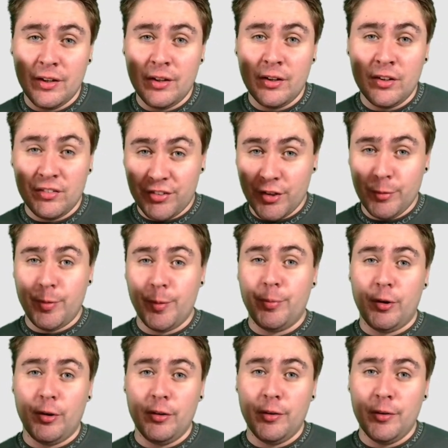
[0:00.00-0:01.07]
Super
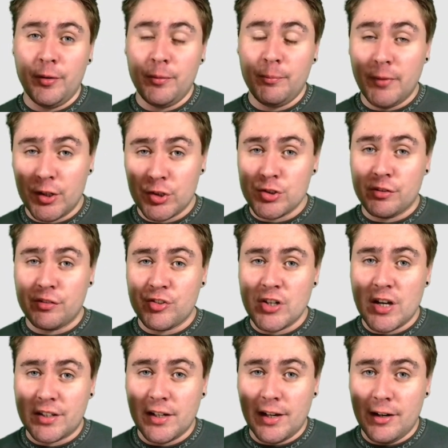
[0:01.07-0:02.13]
Bowl, make sure to check
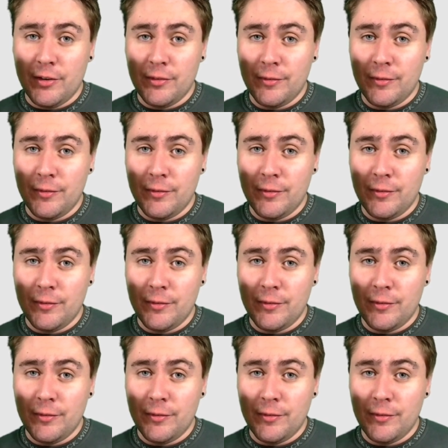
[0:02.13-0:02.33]
that out.